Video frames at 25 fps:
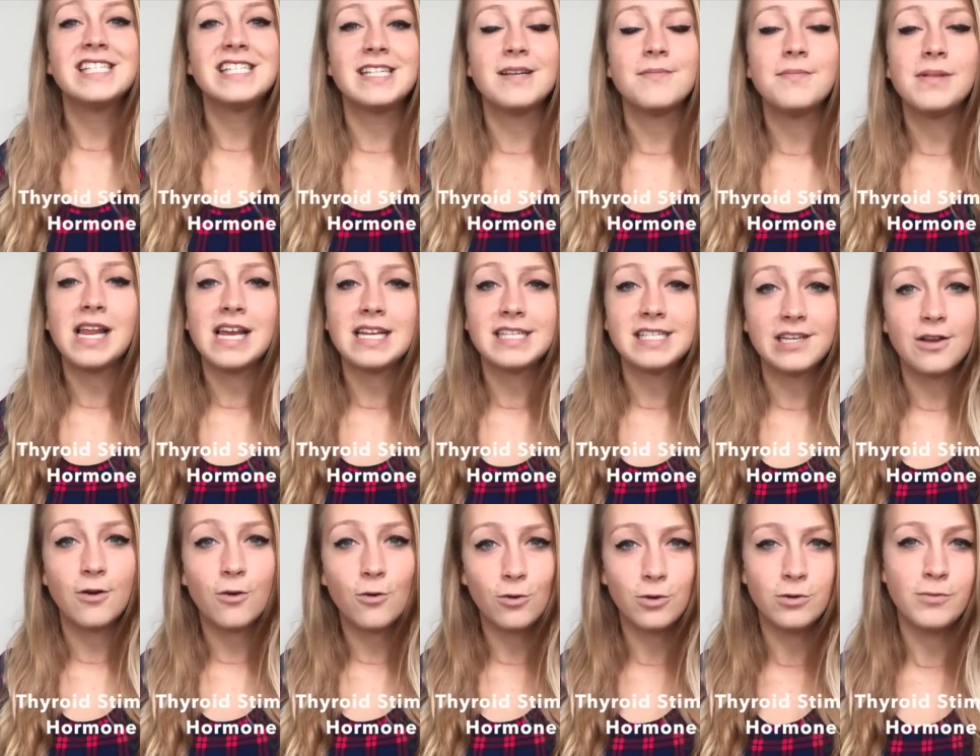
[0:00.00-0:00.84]

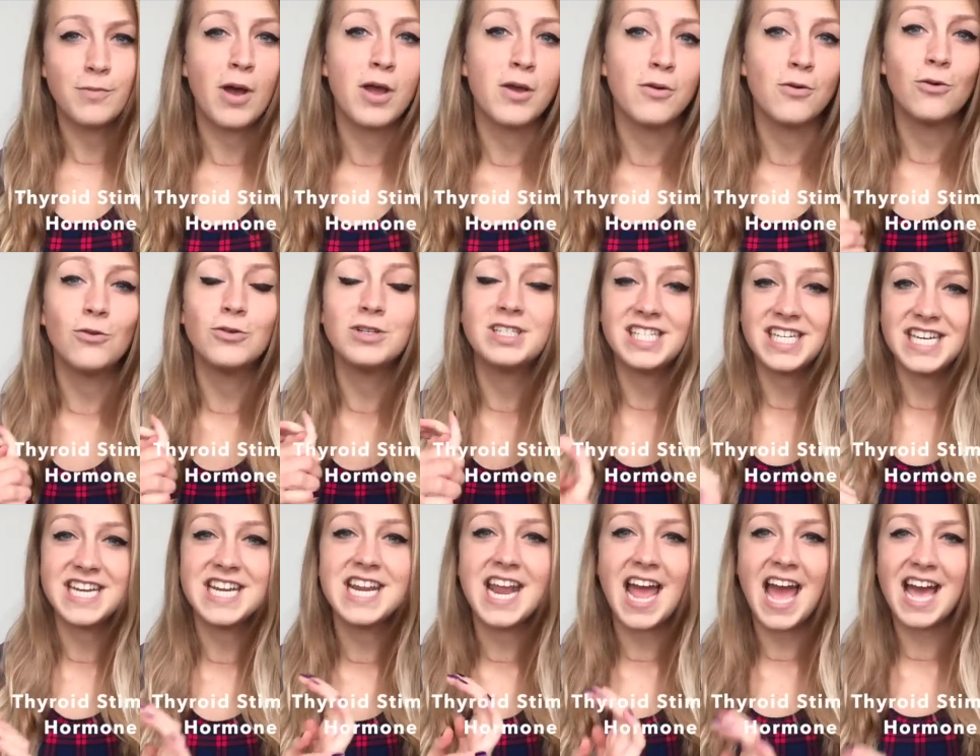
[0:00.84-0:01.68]
stimulating hormone, or
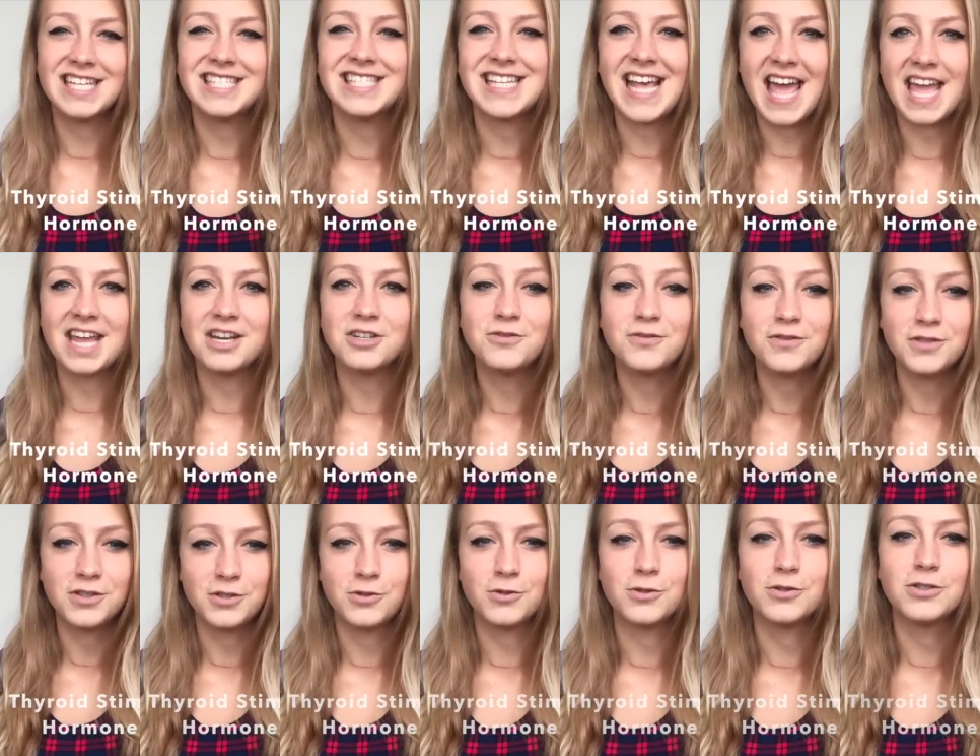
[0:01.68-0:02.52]
TSH
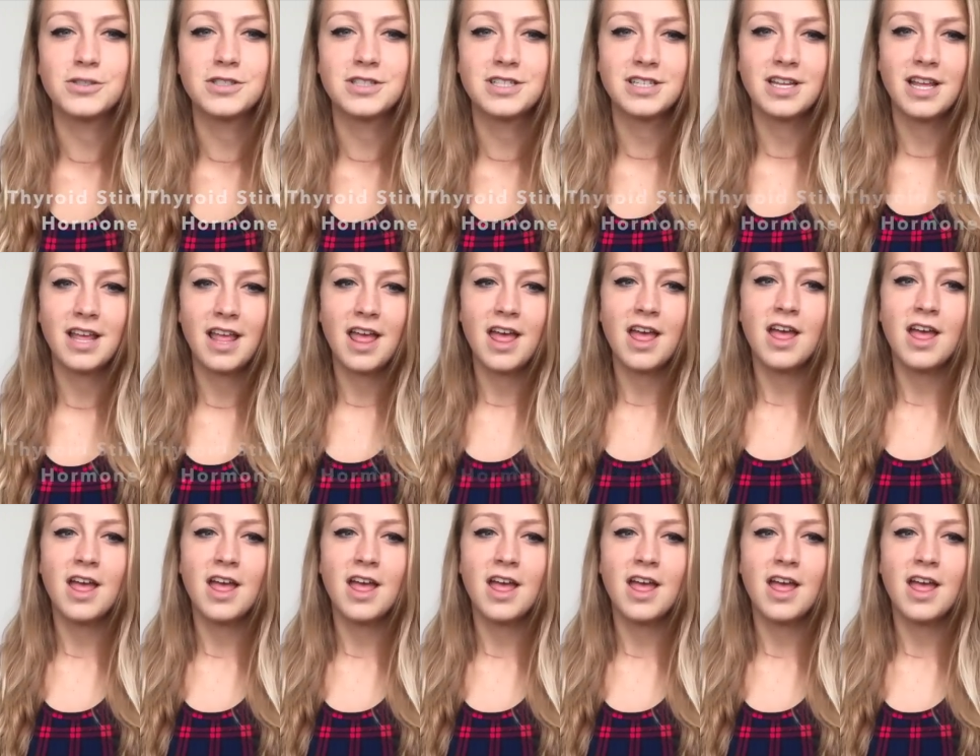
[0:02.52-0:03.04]
for short.